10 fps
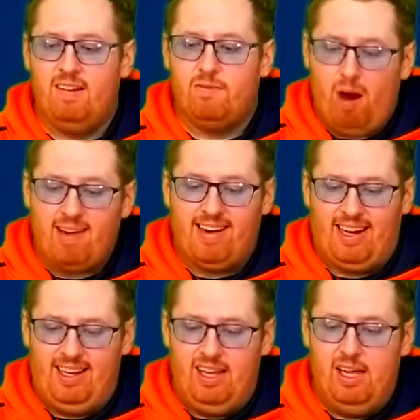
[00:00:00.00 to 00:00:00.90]

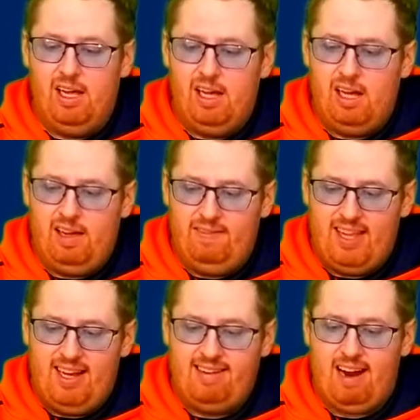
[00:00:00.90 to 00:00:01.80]
crushing of
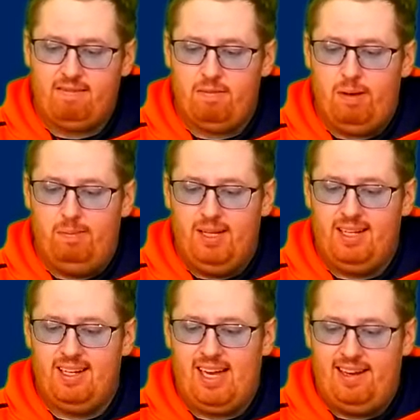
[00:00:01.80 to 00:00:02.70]
the Czech
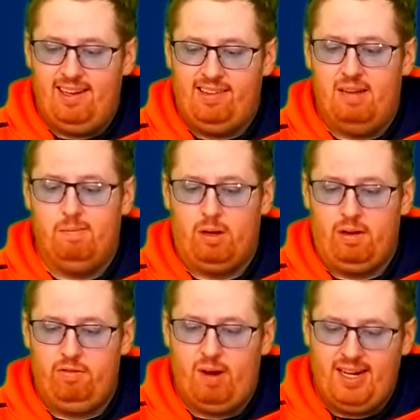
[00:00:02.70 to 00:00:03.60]
Republic on December
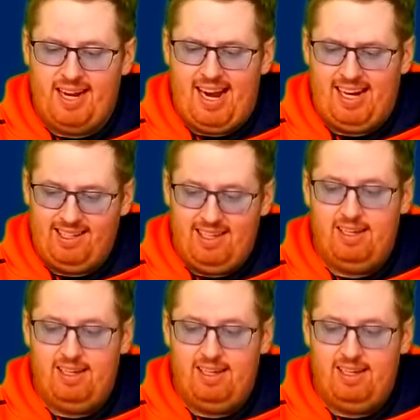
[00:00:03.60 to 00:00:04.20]
29th.